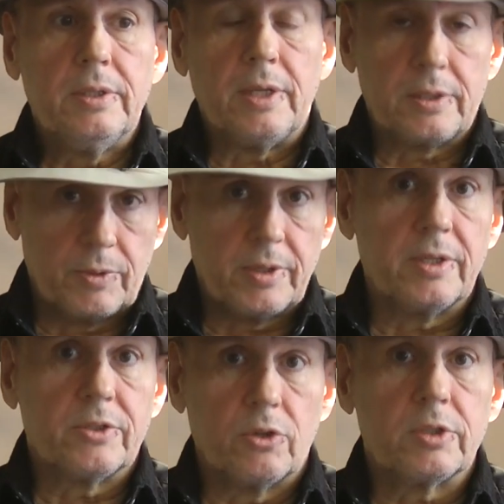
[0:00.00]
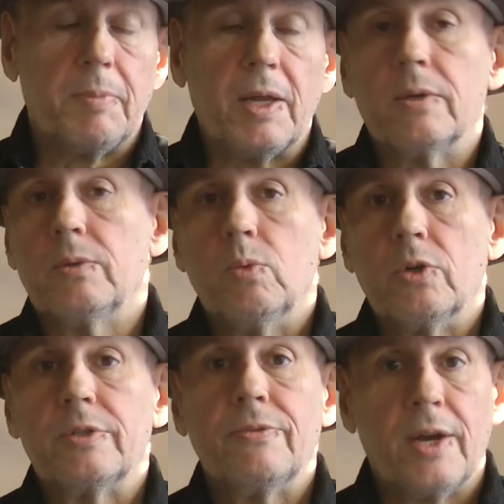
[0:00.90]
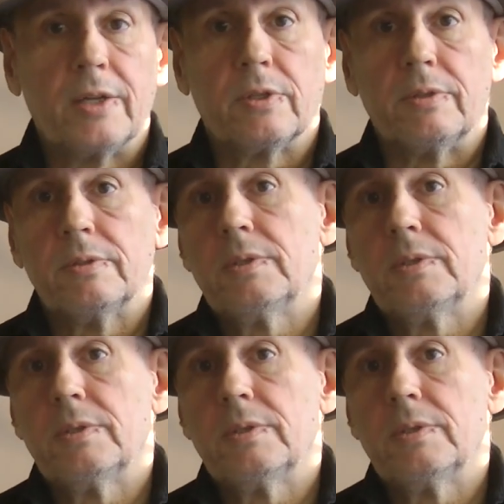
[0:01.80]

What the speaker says: that's when they can start spelling the word faster.